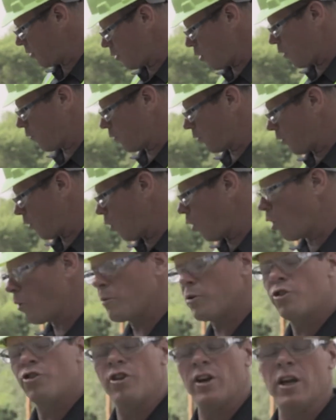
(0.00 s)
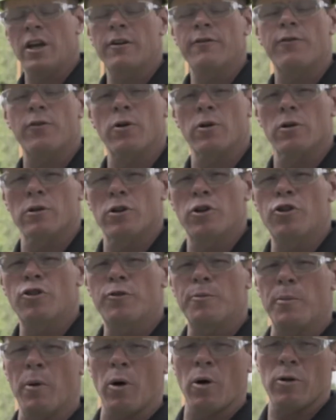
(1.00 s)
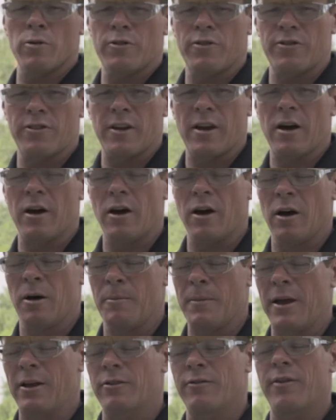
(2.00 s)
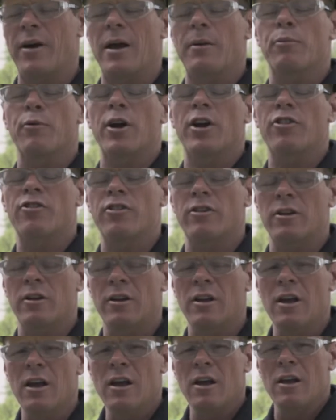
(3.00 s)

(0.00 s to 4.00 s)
over the whole machine for loose bolts, as vibration